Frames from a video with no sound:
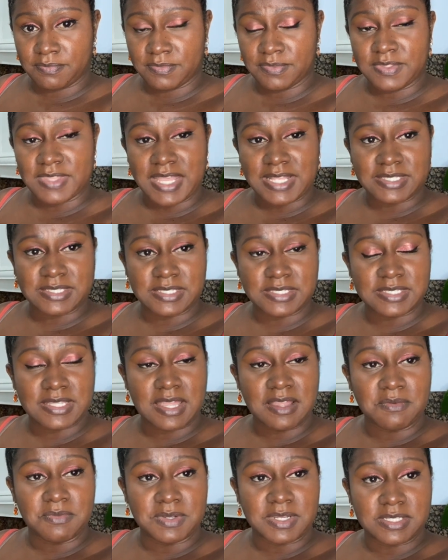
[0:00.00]
That's the
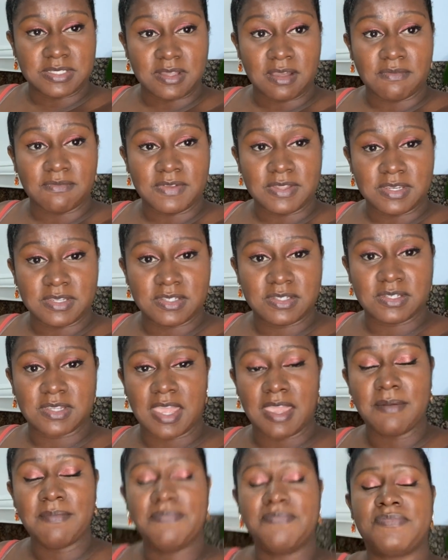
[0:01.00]
sound when it's all finished,
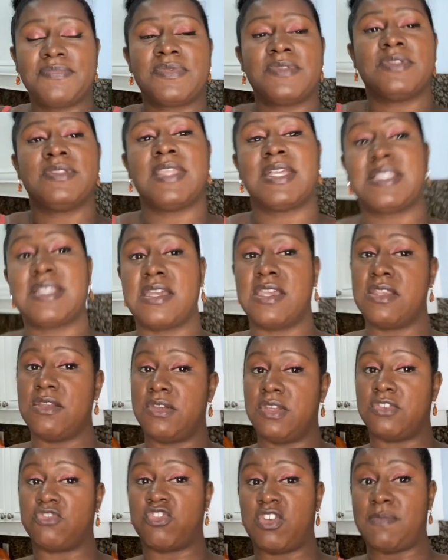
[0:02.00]
okay? That's how you know
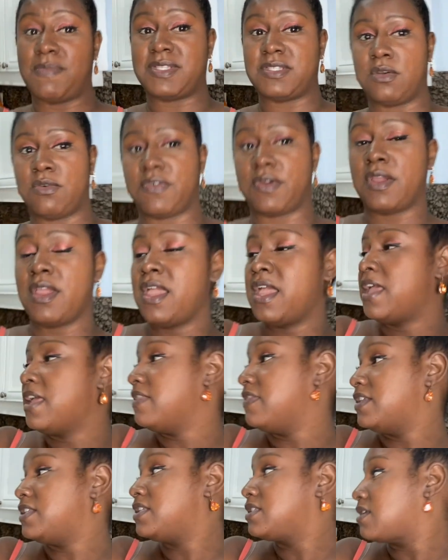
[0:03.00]
your treatment's over.
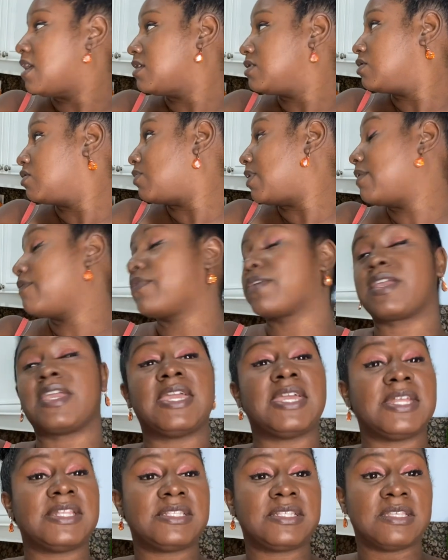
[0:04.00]
This is also great for
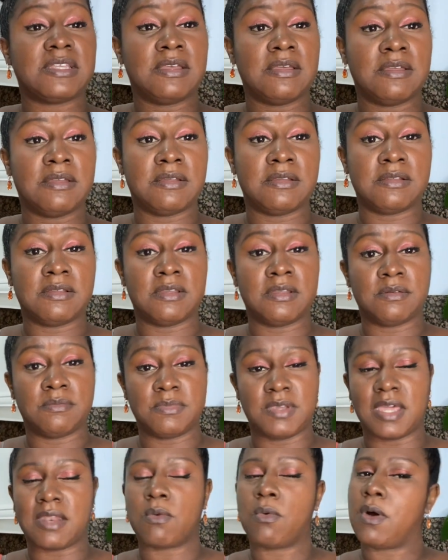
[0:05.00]
kids. You
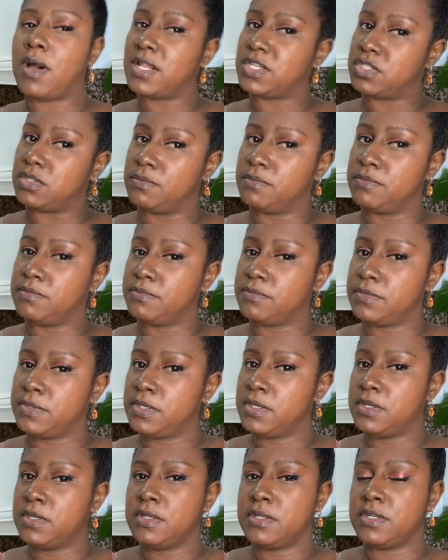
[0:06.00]
got to watch them.
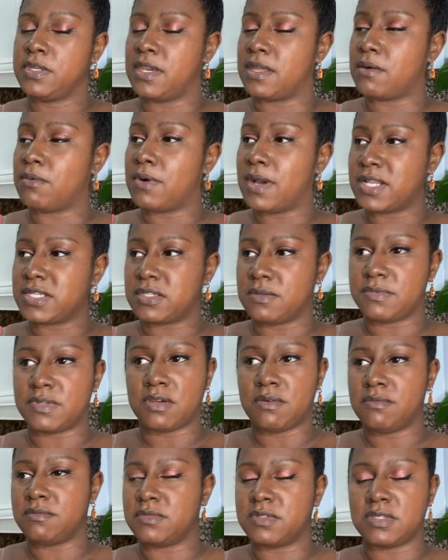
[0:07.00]
You got to watch them.
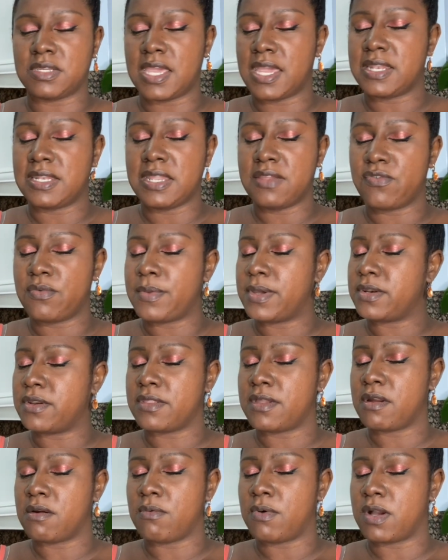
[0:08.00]
You can't leave them under
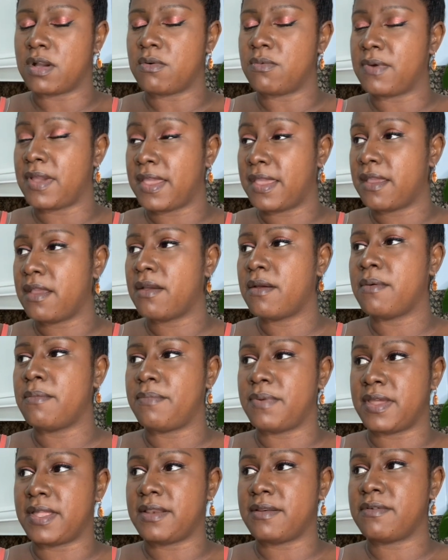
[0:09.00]
there and walk away.
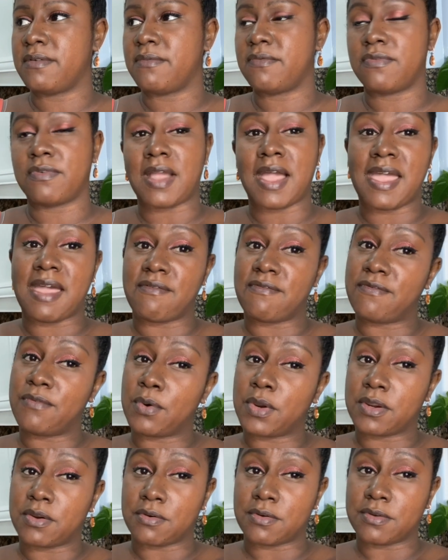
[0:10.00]
But I have
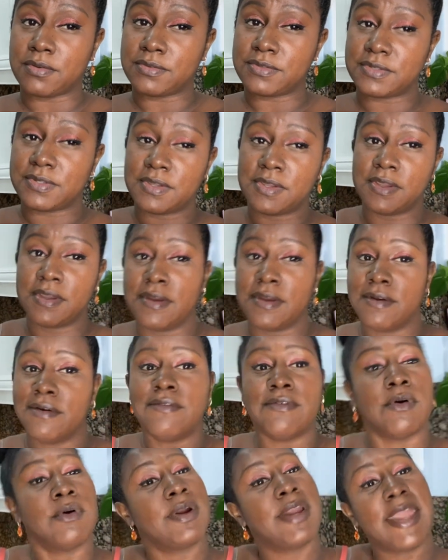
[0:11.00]
4 girls,
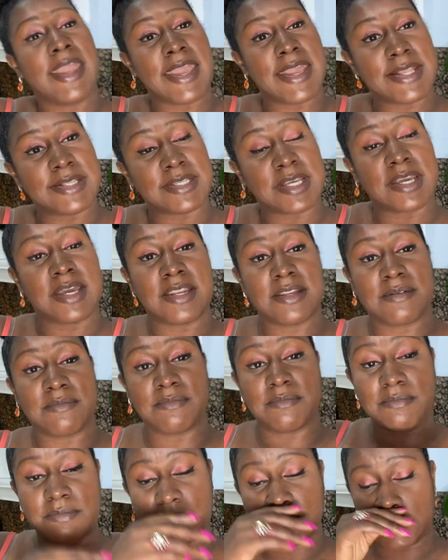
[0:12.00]
4 heads I got to
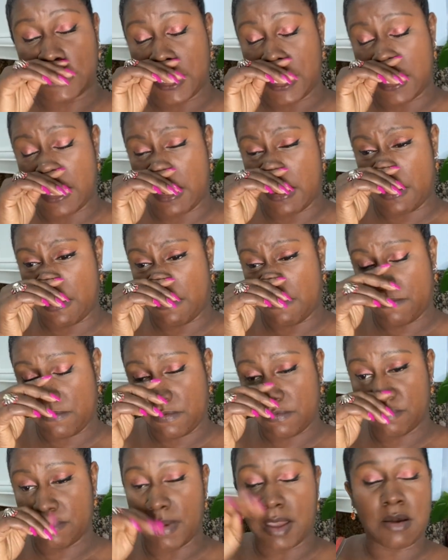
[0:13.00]
take care of.
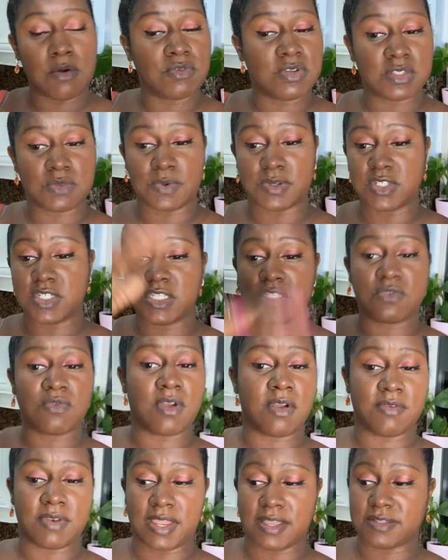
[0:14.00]
My oldest one, she's
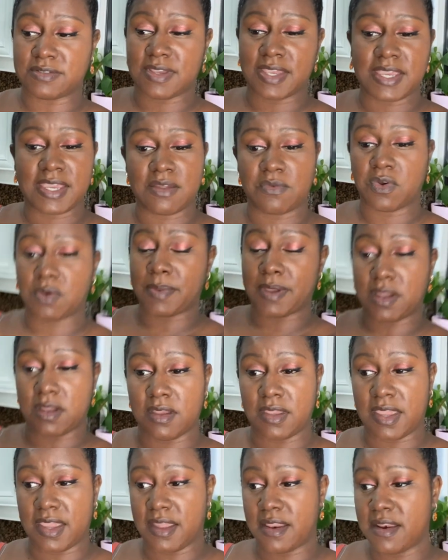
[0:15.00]
grown now, so I ain't got to worry about
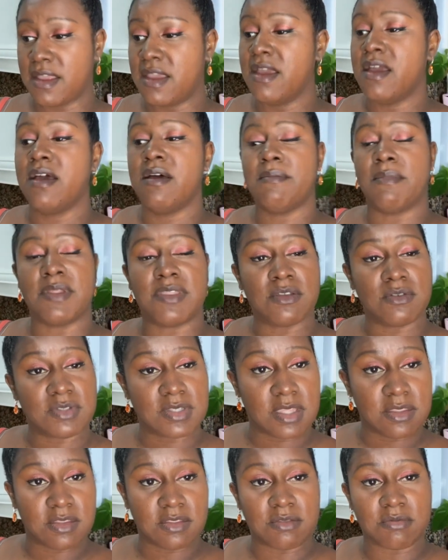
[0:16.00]
her head. But those
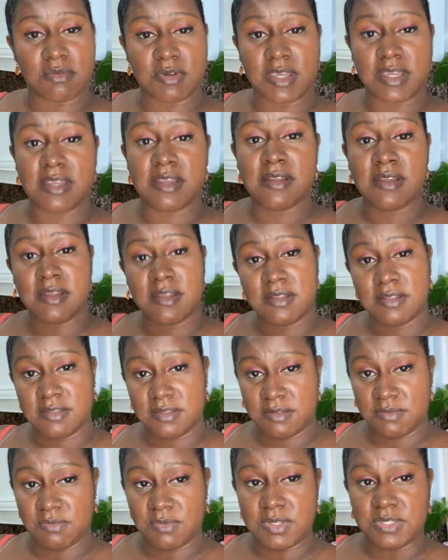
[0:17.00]
other 3,
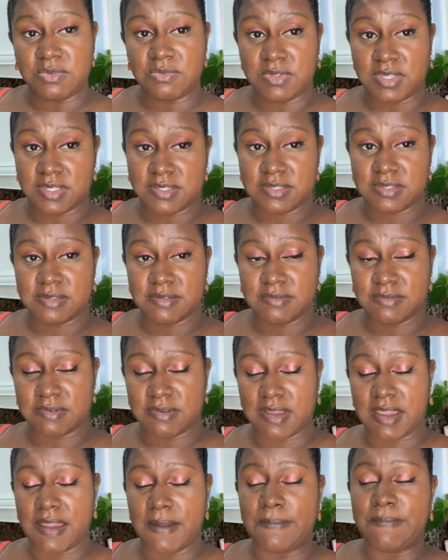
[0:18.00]
we do this,
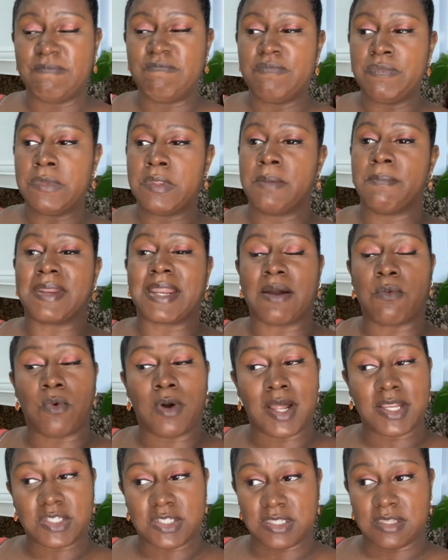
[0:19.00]
okay? But I
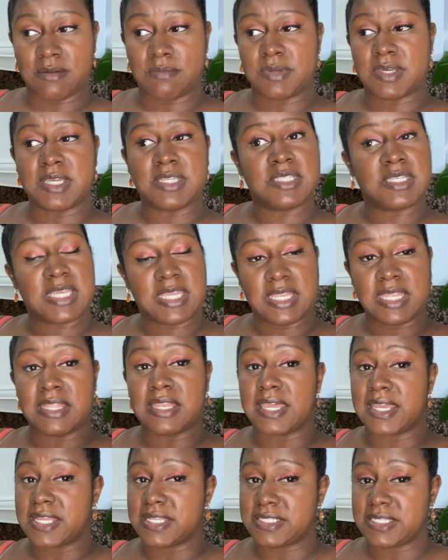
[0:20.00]
watch them because it can,
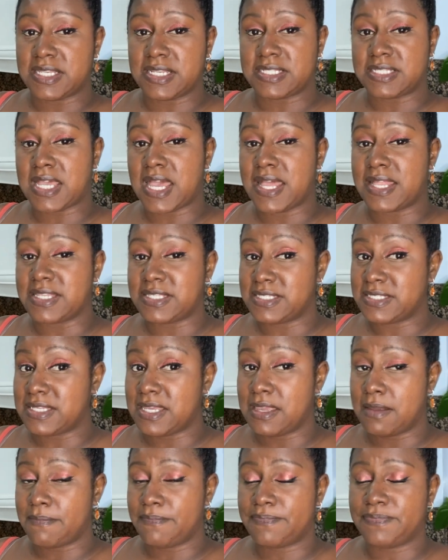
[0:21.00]
like I said, it's hot, it's
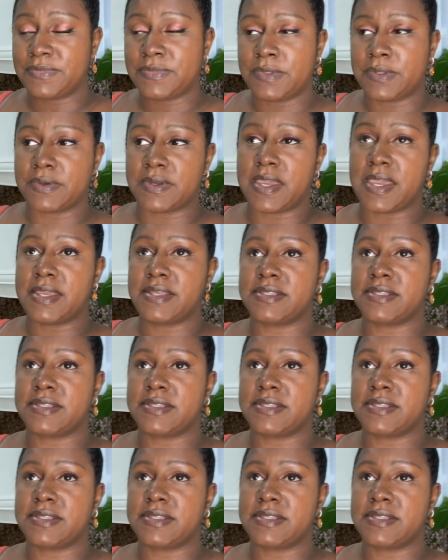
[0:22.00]
steam, okay?